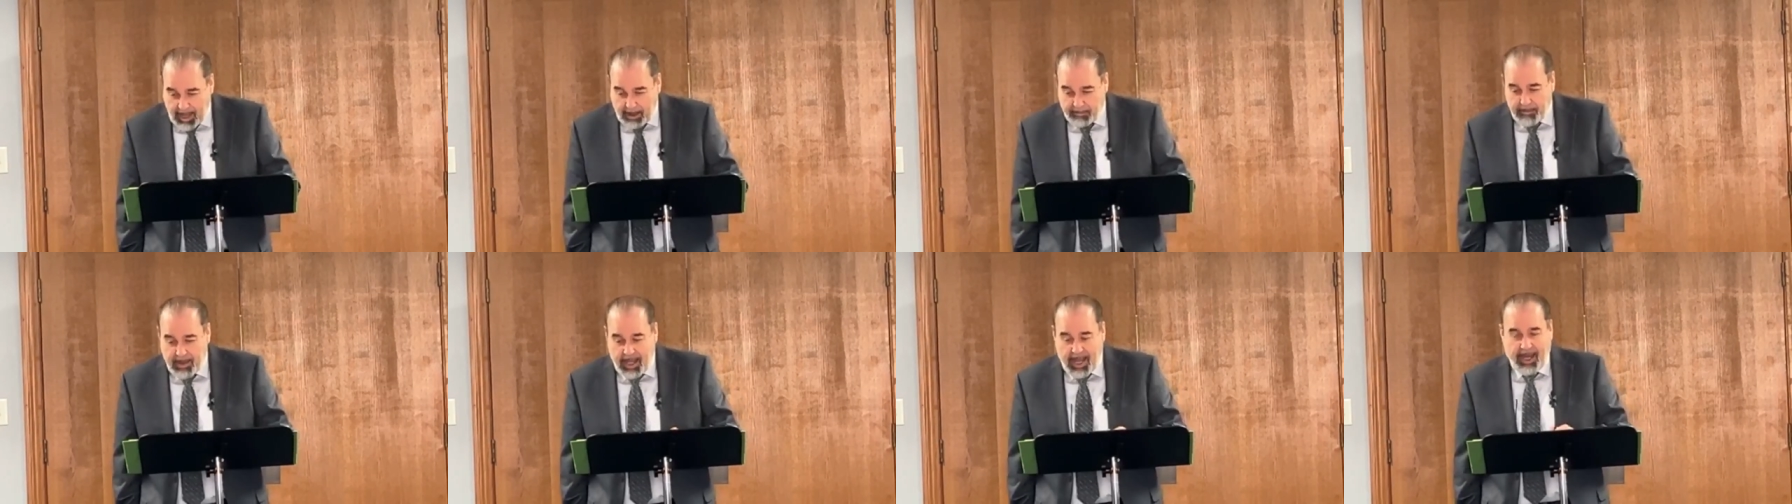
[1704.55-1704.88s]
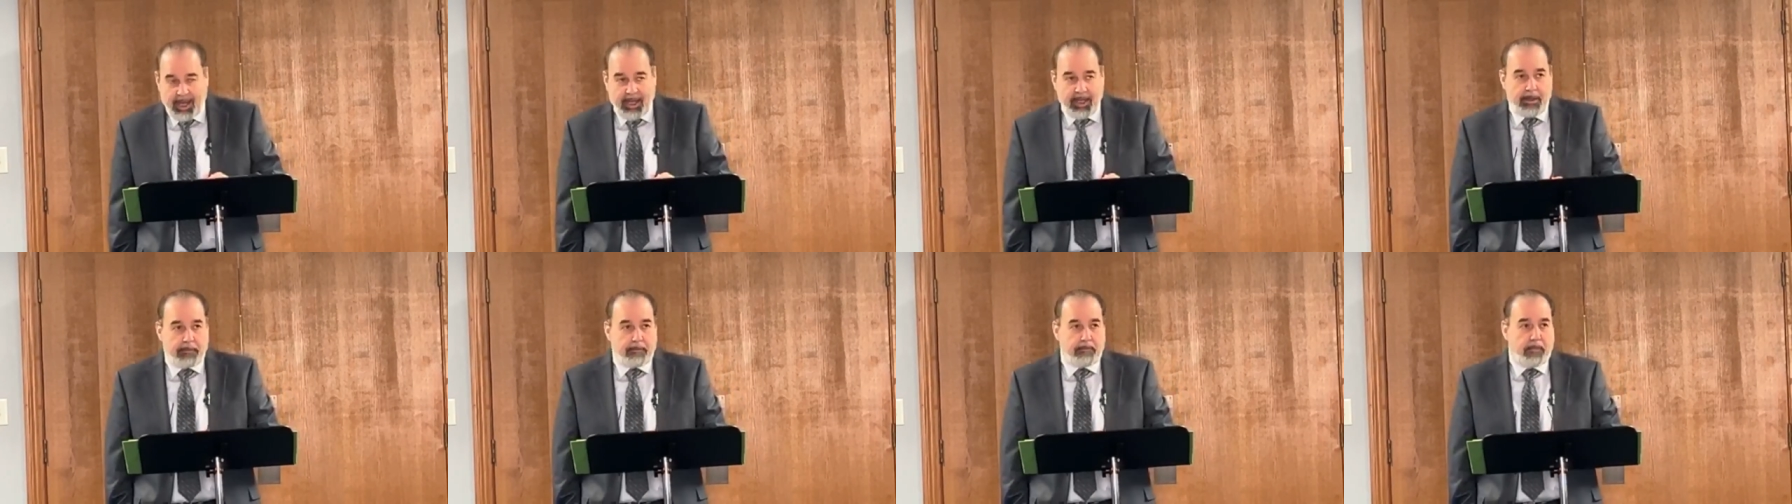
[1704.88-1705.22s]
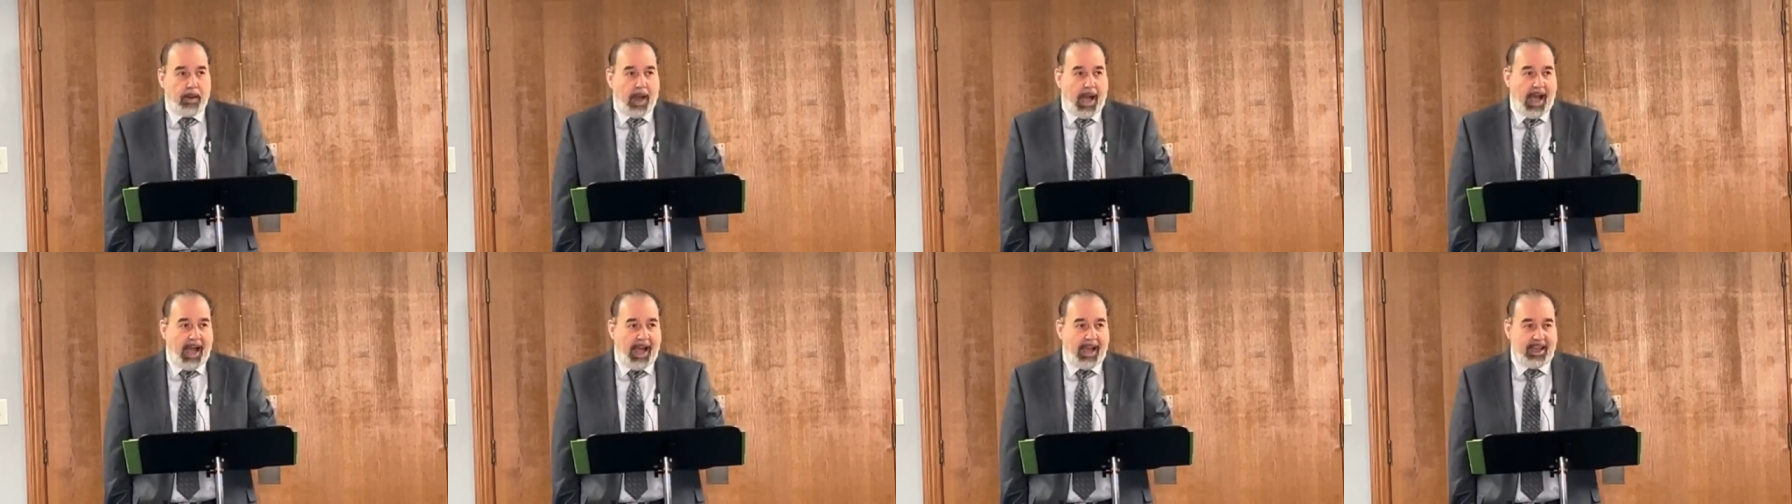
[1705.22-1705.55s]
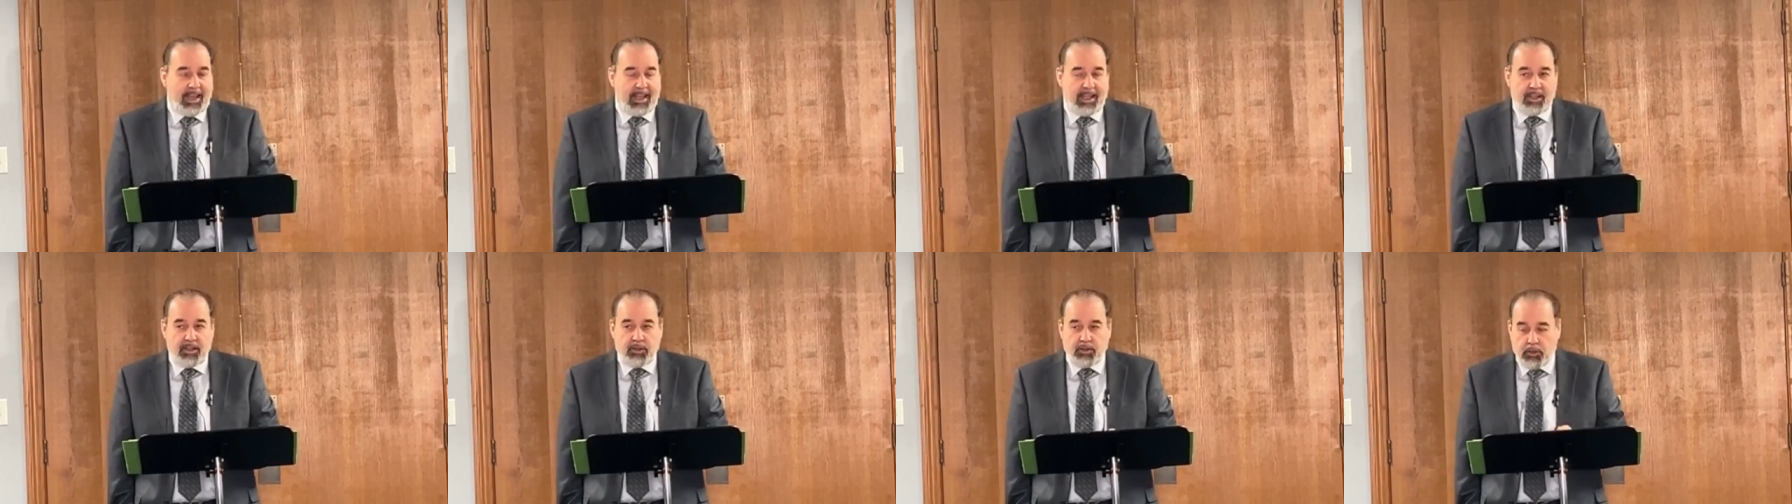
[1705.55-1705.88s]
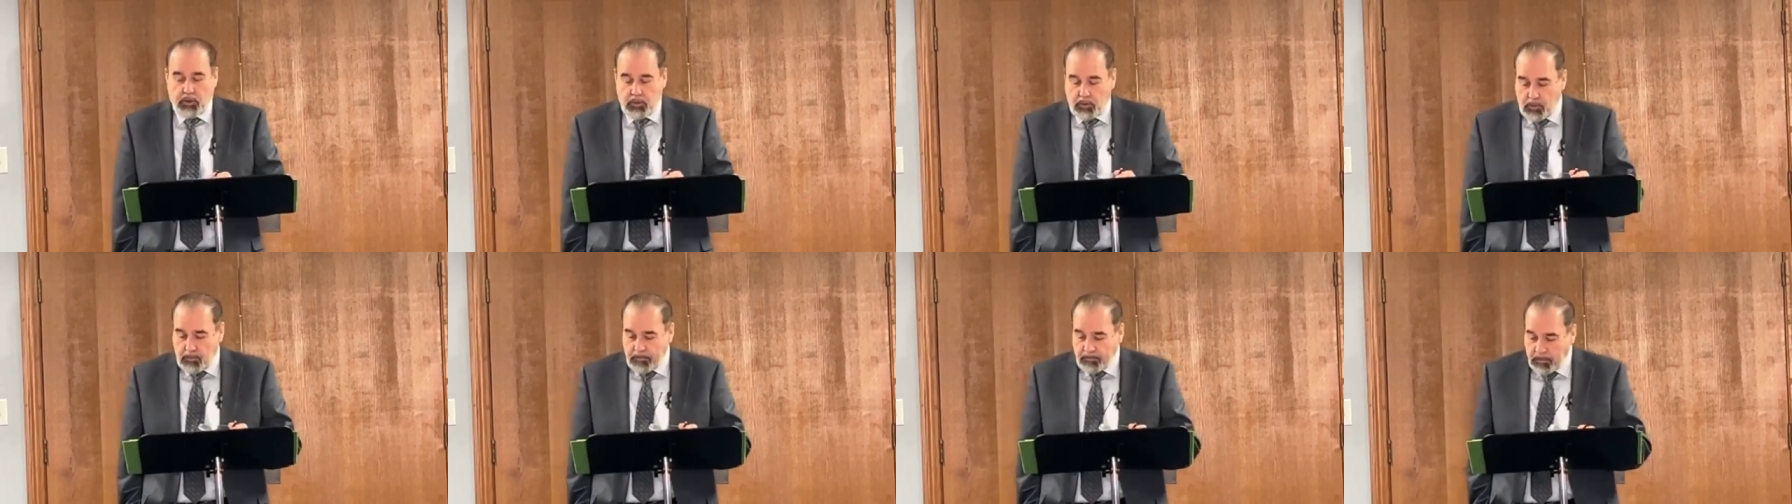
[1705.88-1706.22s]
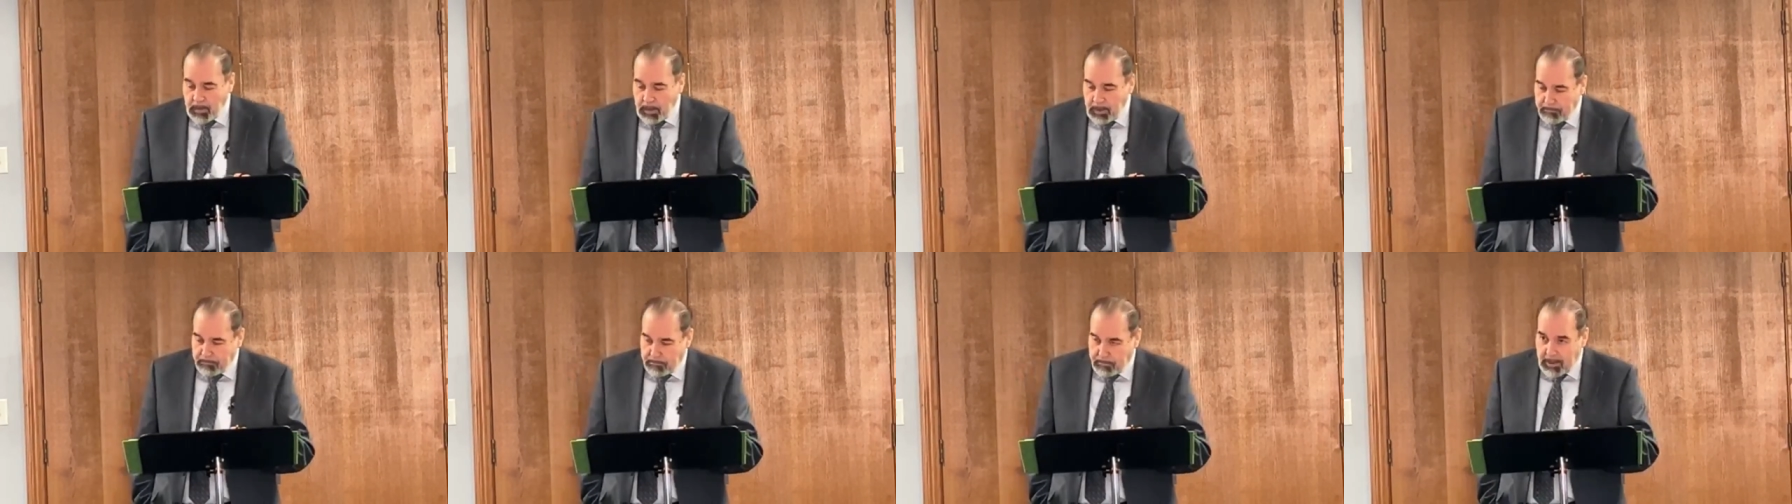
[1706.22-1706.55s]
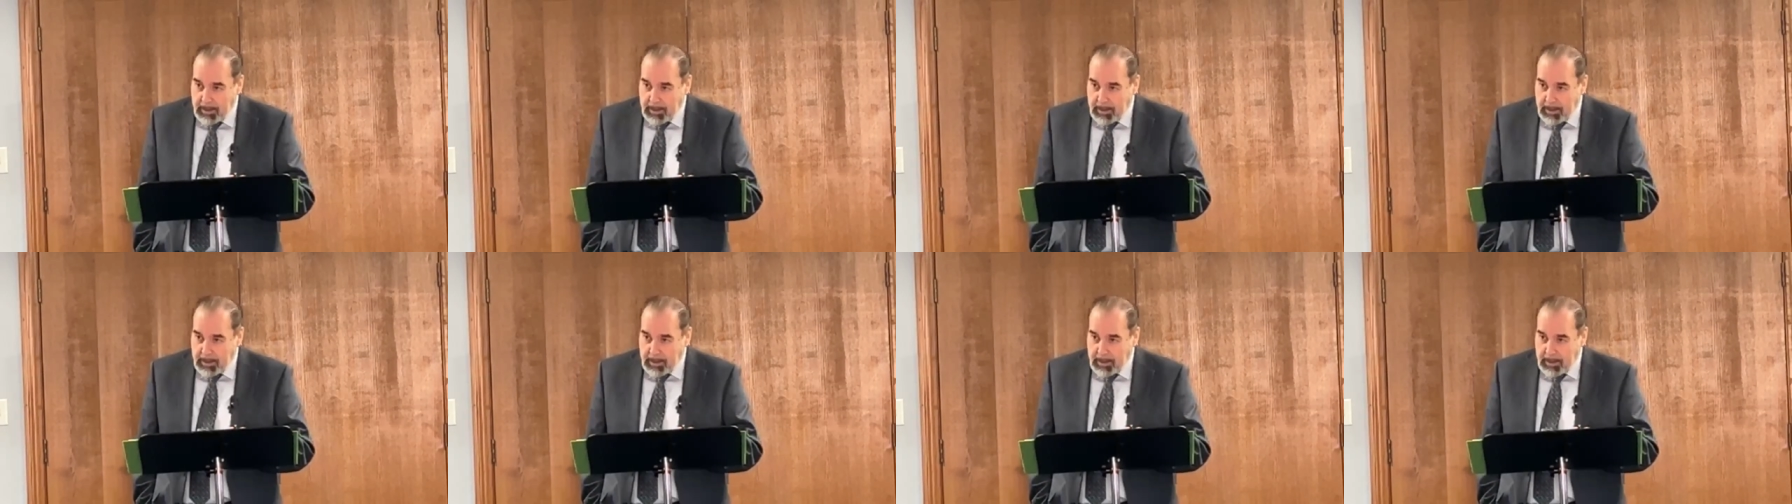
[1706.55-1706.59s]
I'm not going to buy into